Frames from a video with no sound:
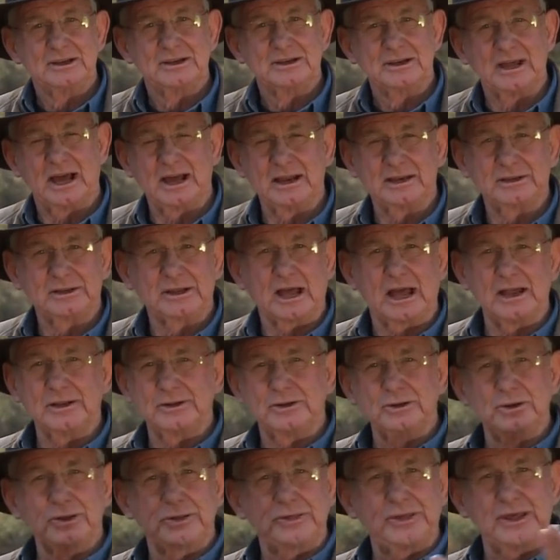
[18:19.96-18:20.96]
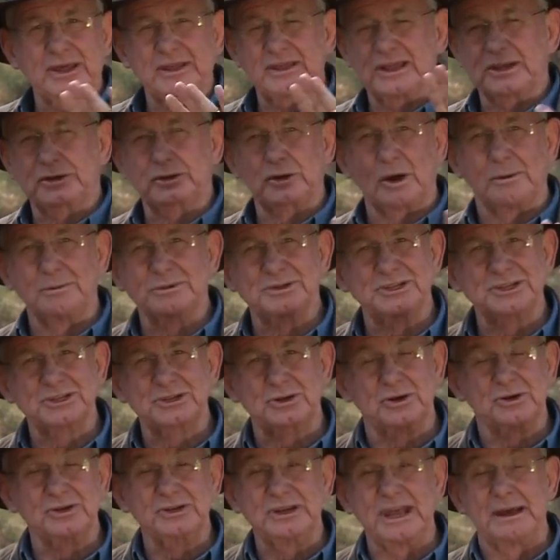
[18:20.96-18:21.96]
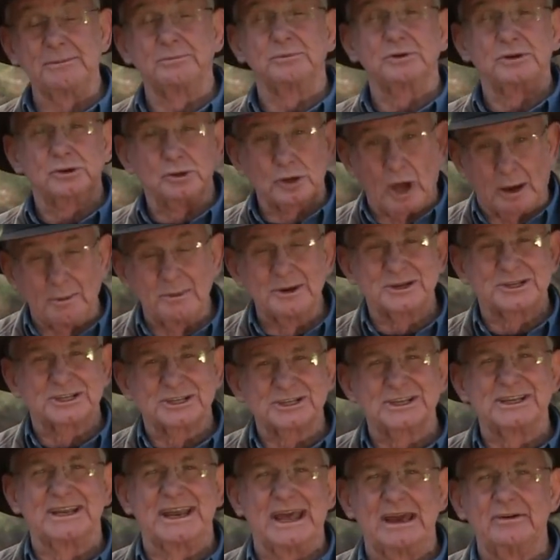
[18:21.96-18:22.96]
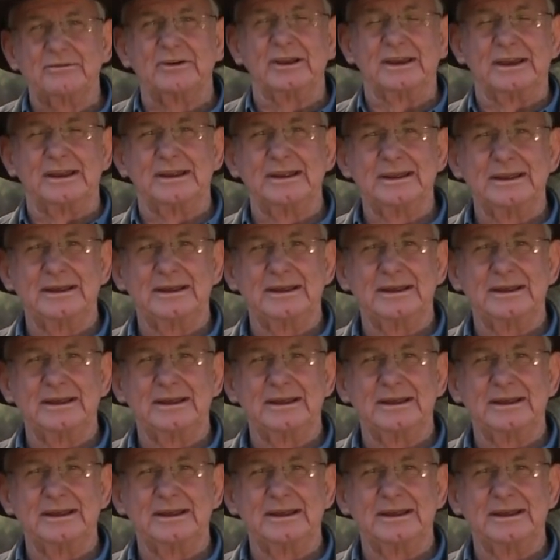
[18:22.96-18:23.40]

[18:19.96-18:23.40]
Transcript: Don't, don't you think that Thomas is condemned? Thomas is in heaven.